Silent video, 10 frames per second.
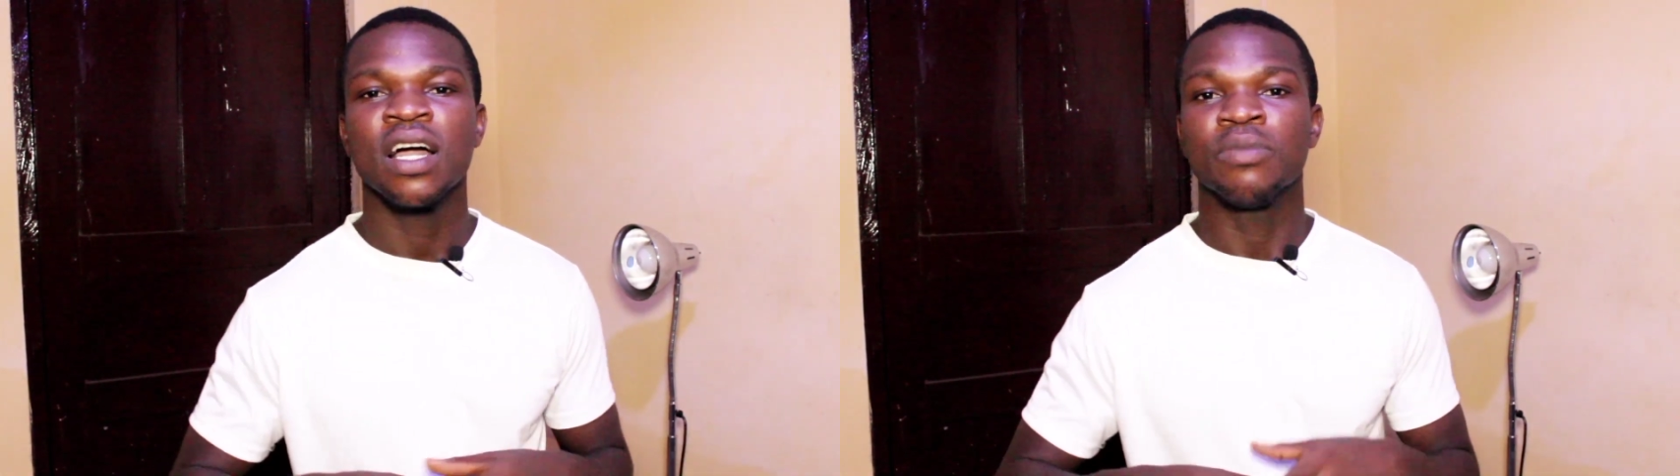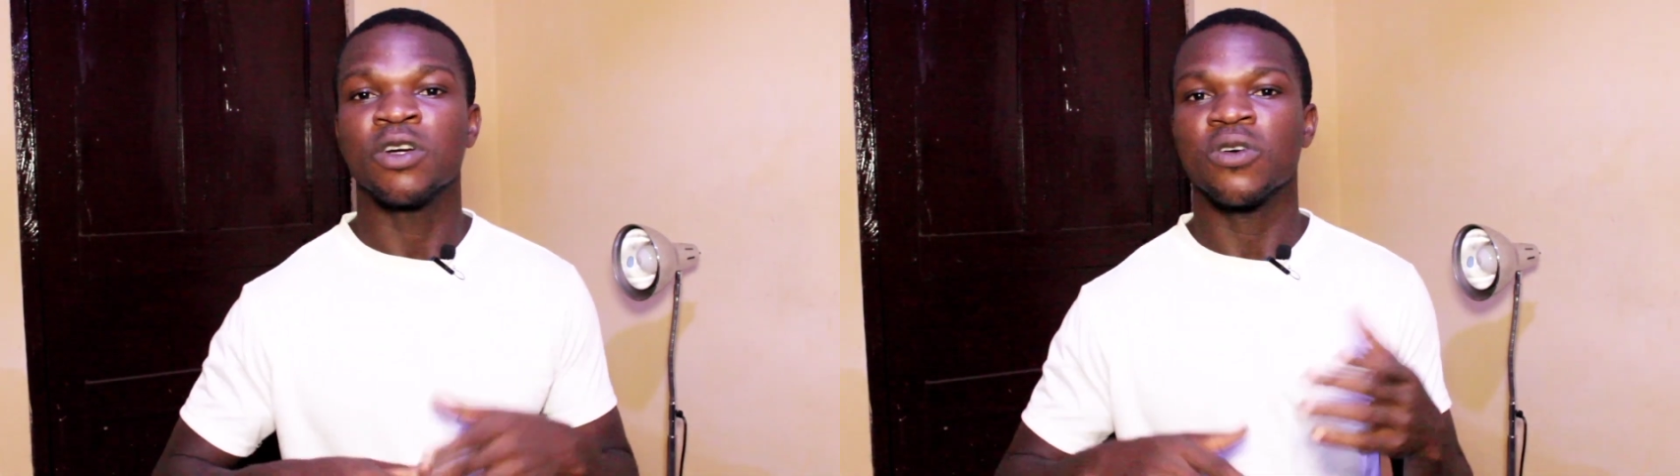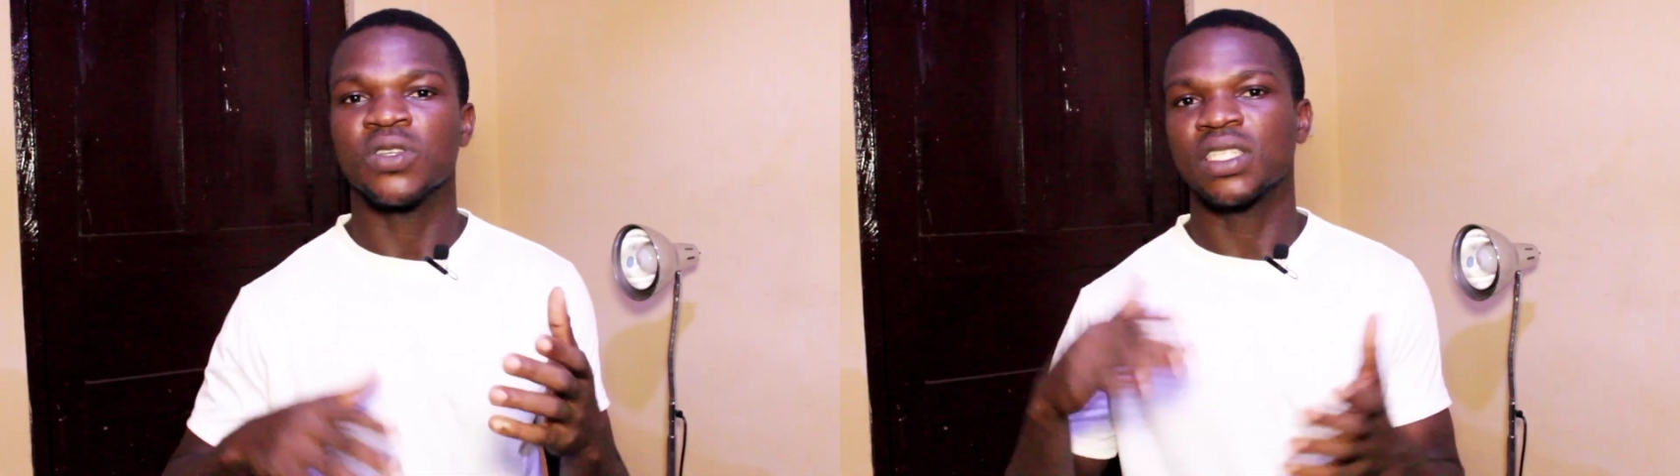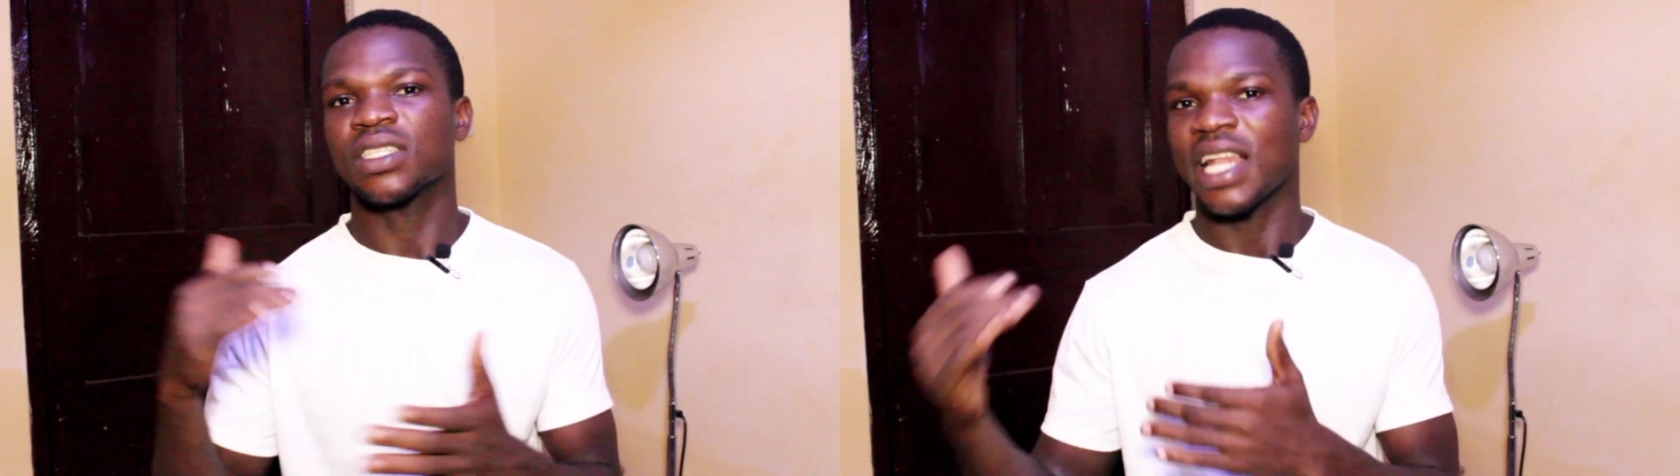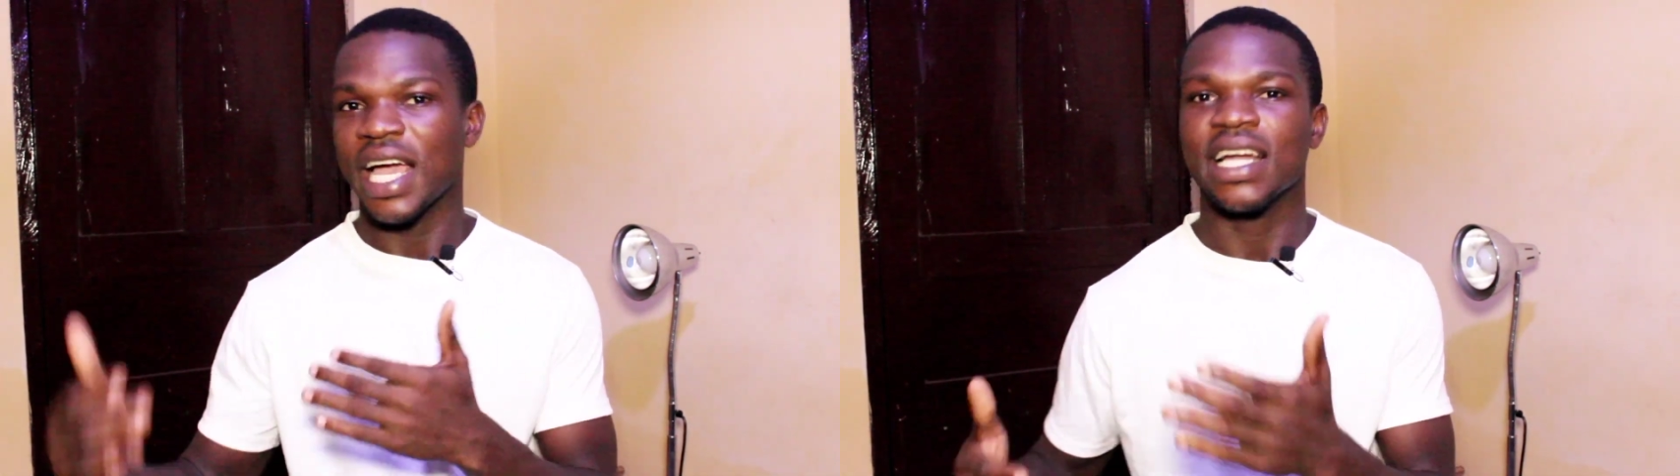because
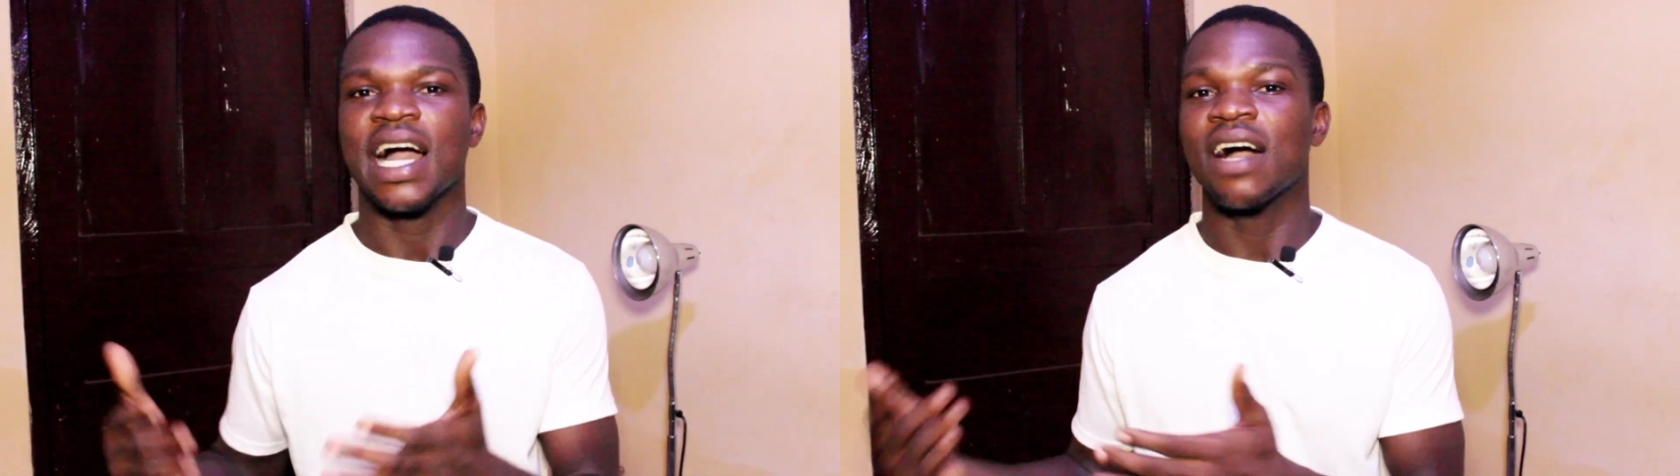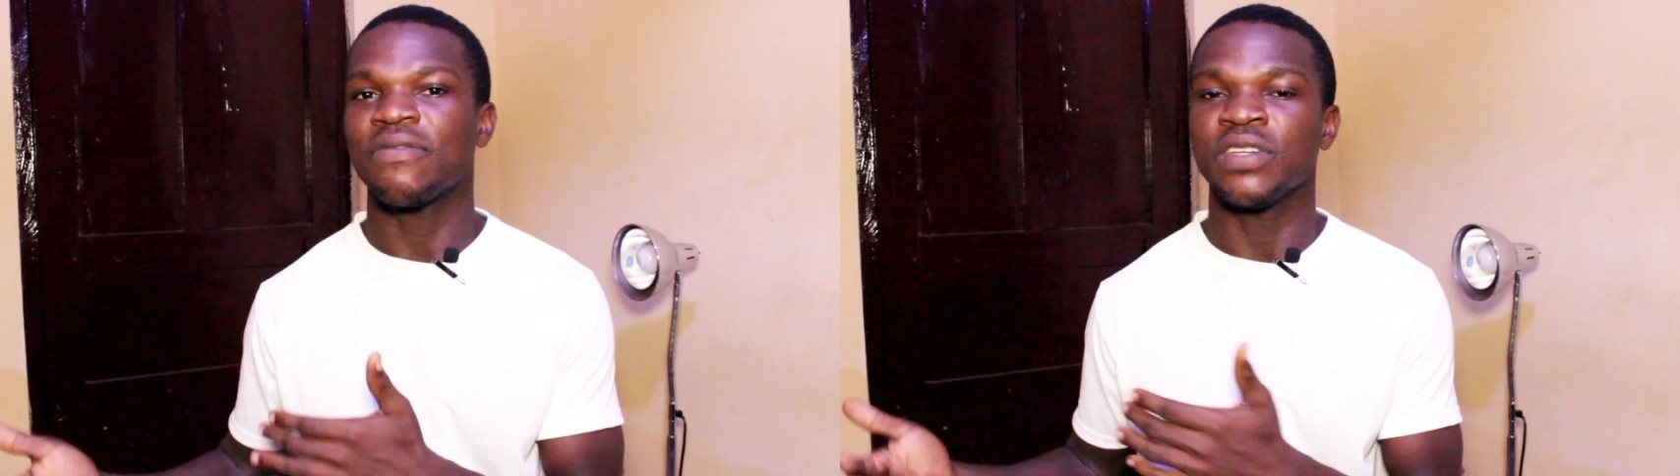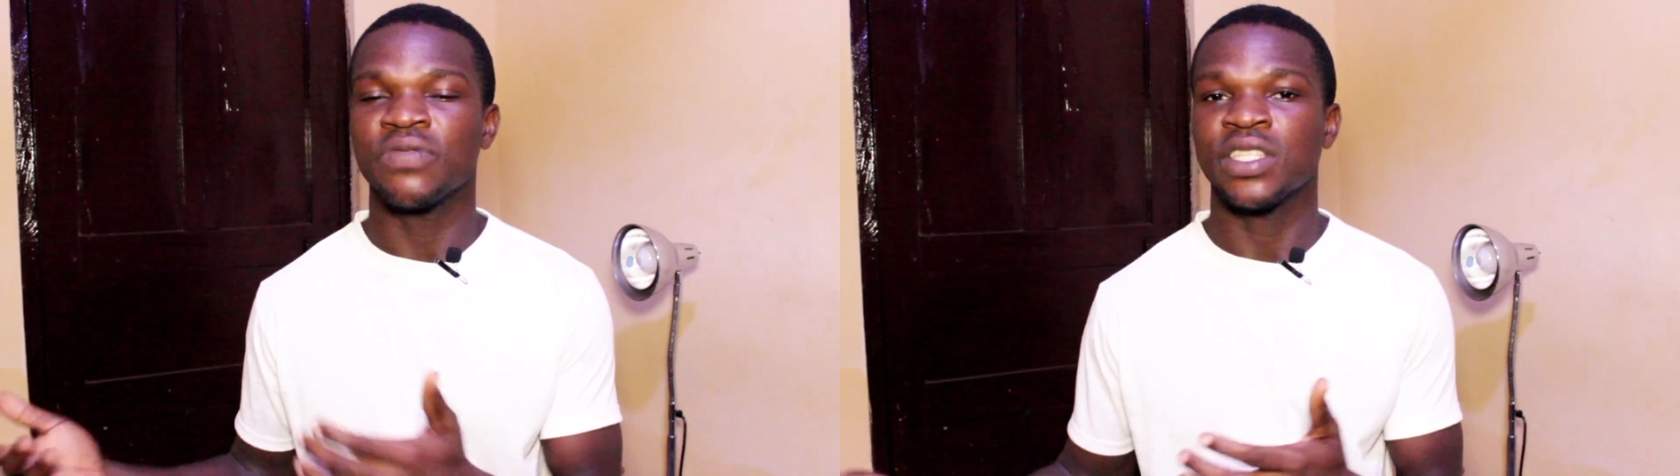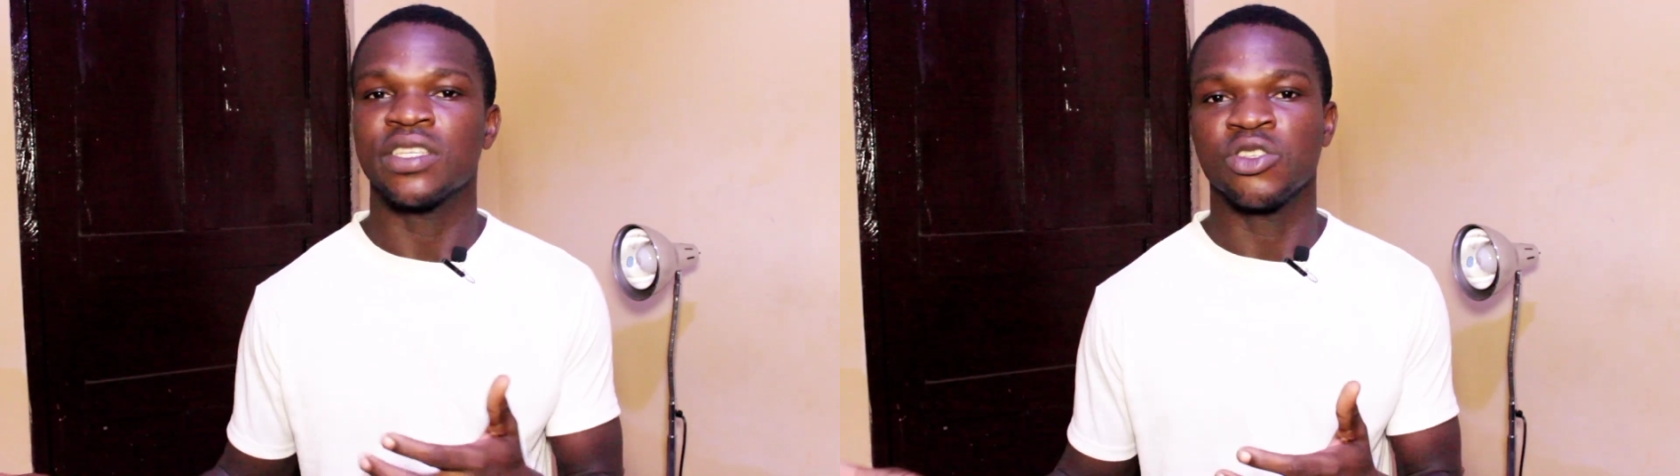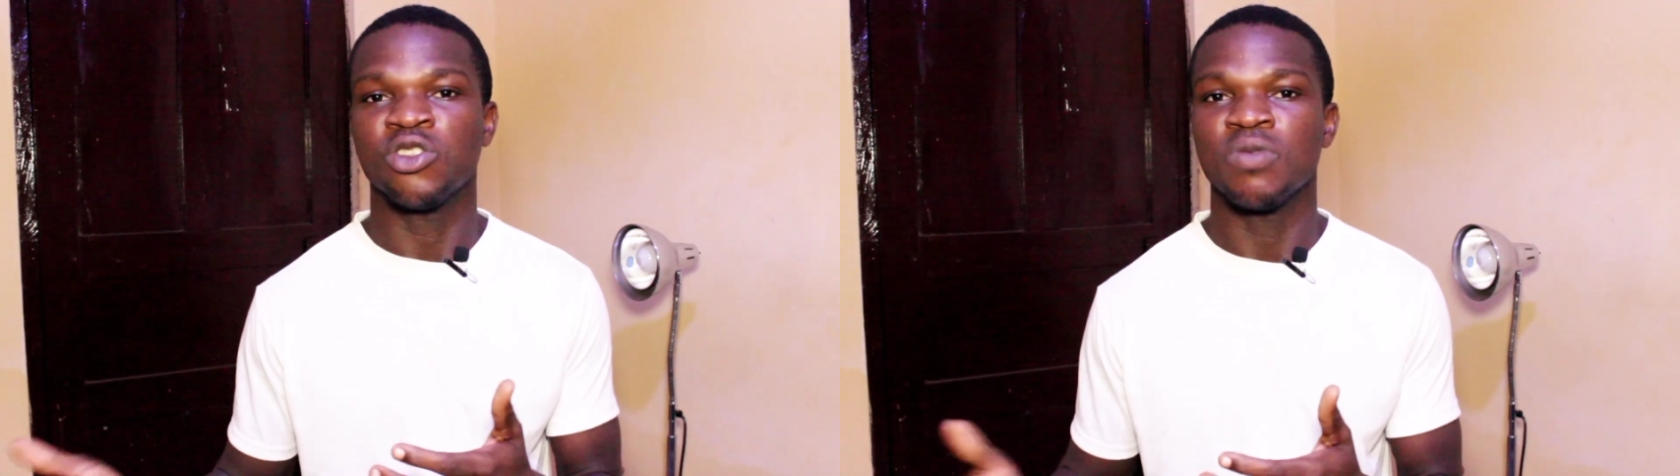like I have different
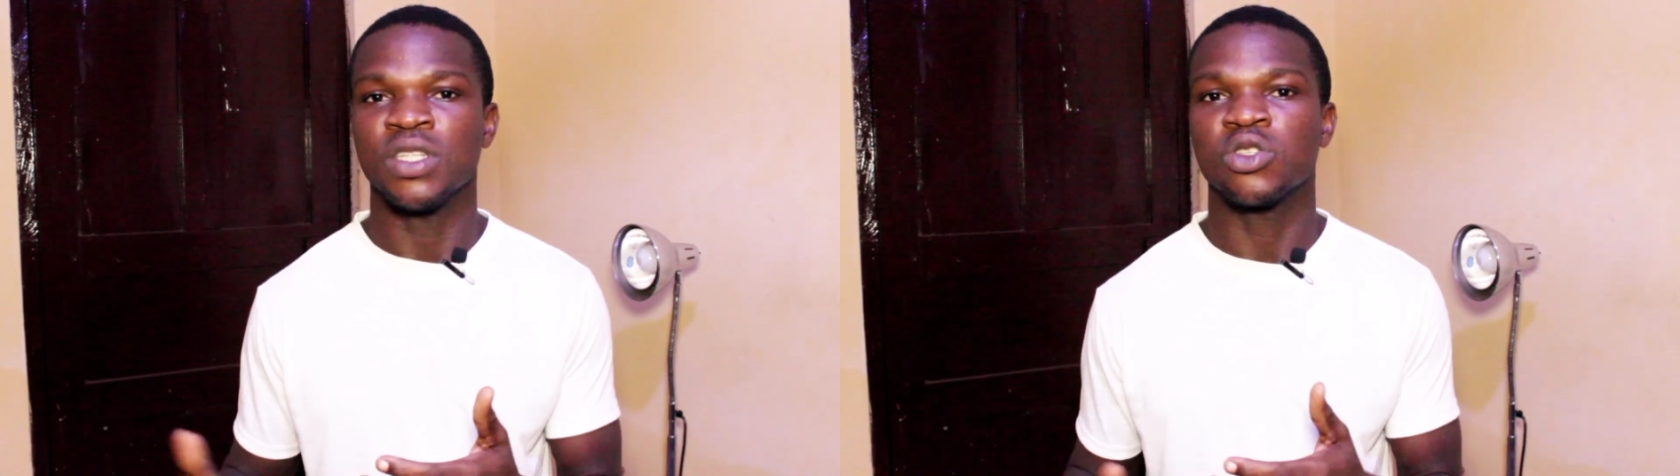things doing.